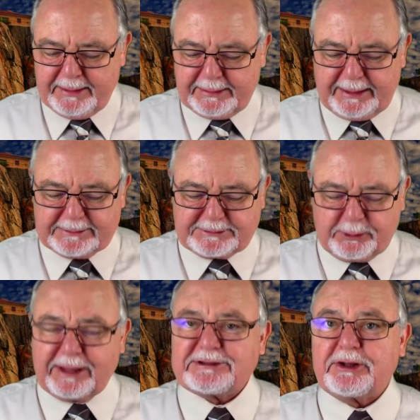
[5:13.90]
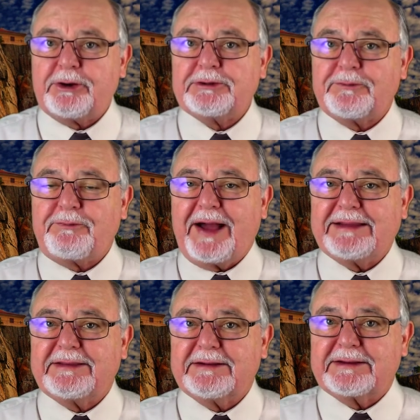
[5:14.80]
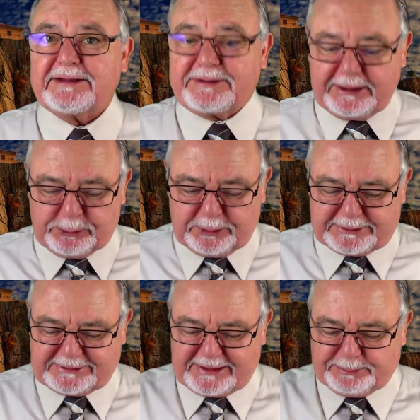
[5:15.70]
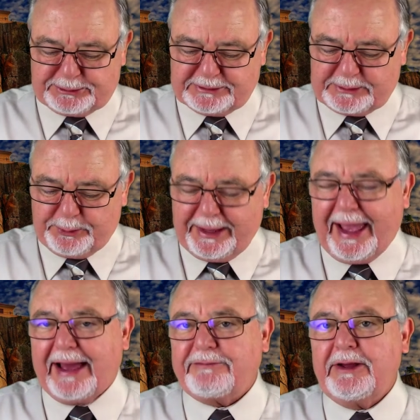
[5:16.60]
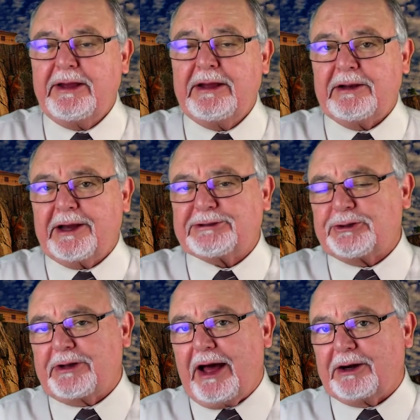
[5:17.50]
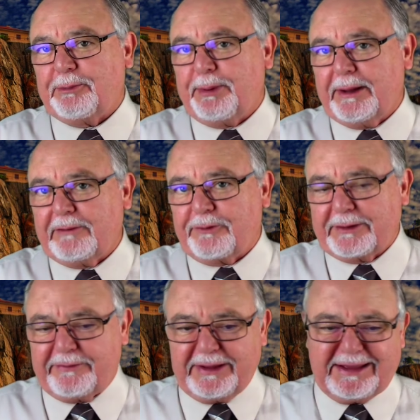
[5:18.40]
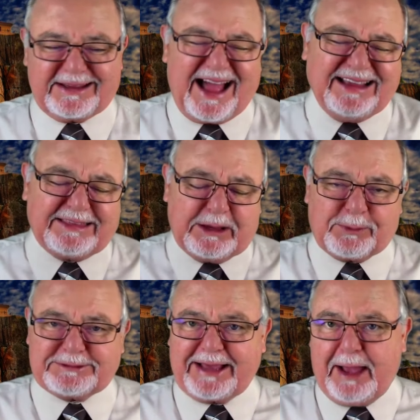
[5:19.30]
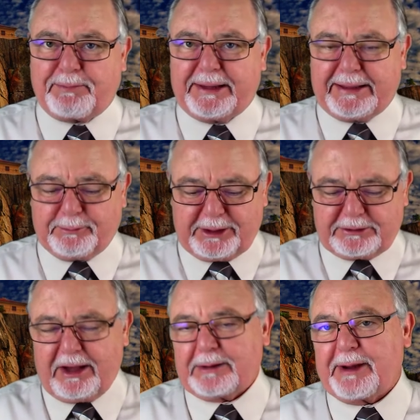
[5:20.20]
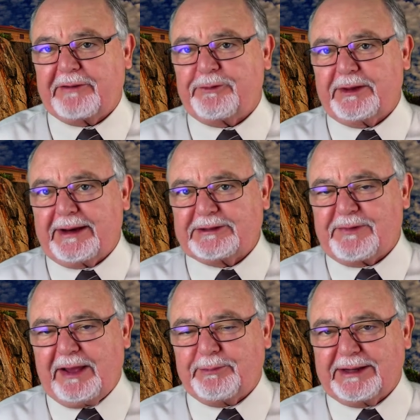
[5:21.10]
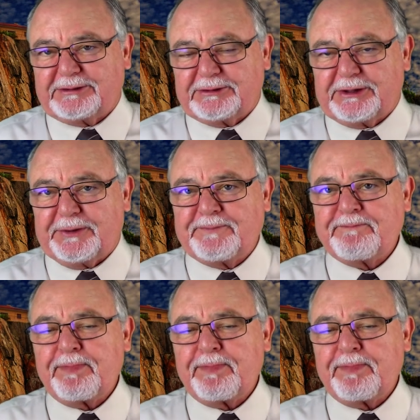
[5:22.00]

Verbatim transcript: Uh, so let's learn to fight the continual deceptions that we have. Look at your dollar bill. For, I think what's happening, I'm going to talk about it for the next five minutes or so.